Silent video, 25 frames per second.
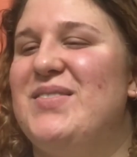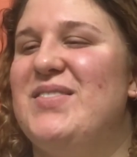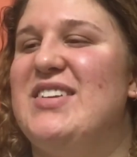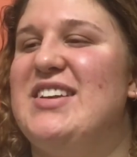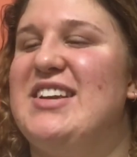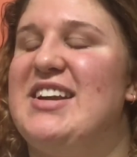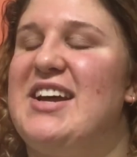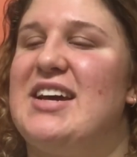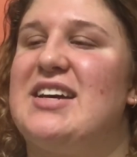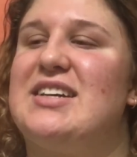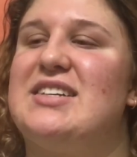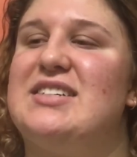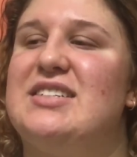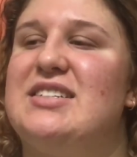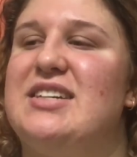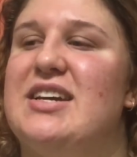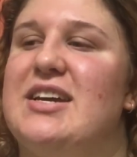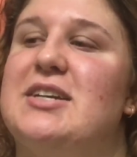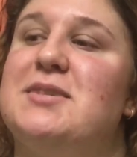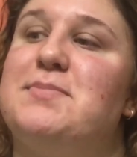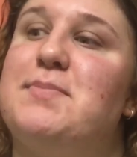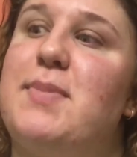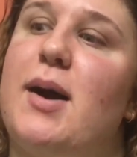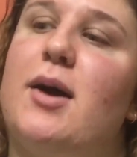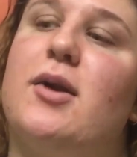Next
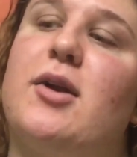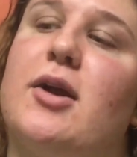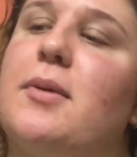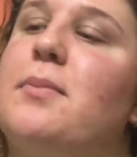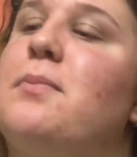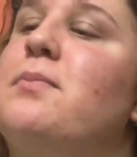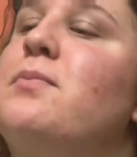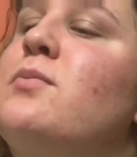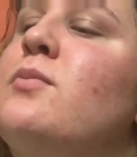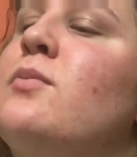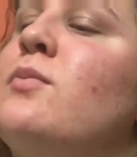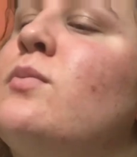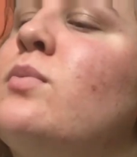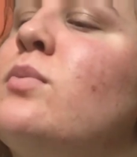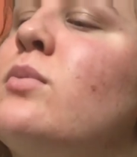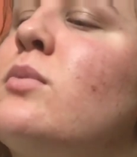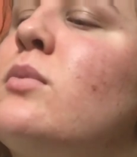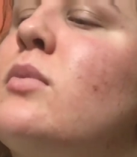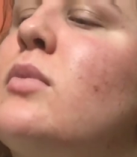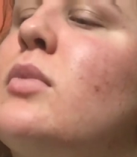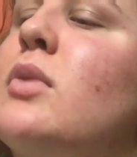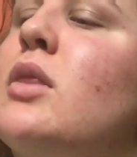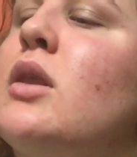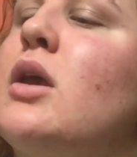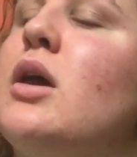is powder.
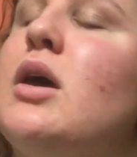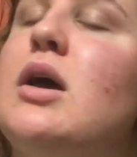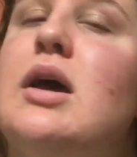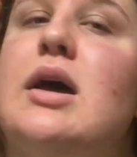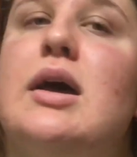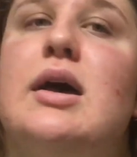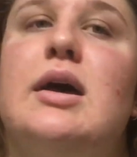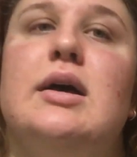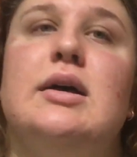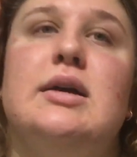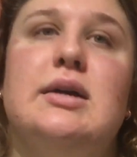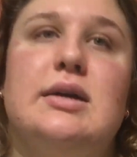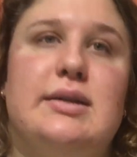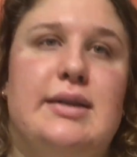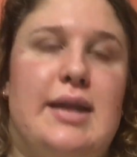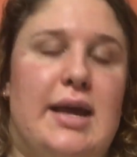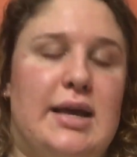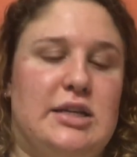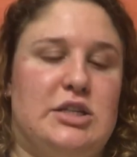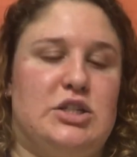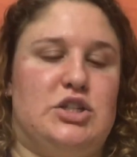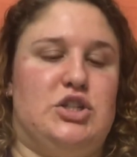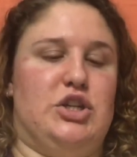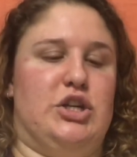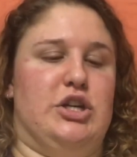
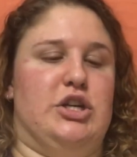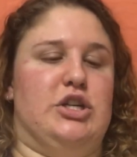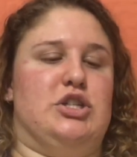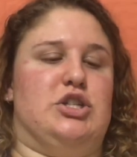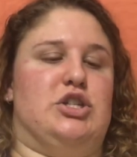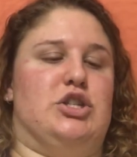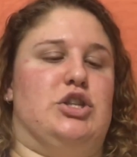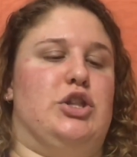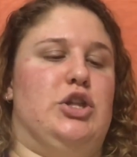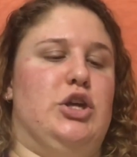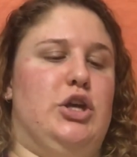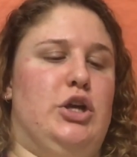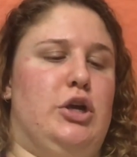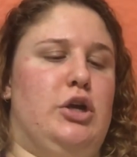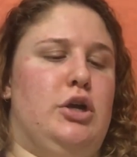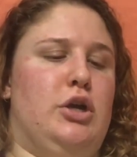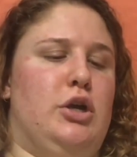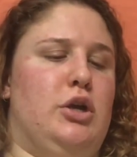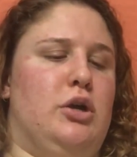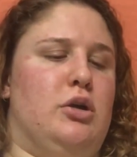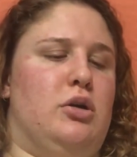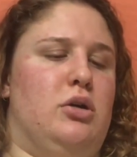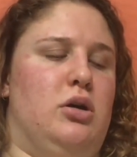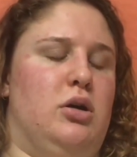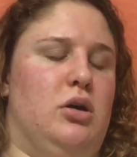Next is
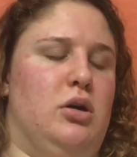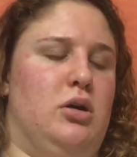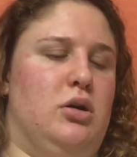the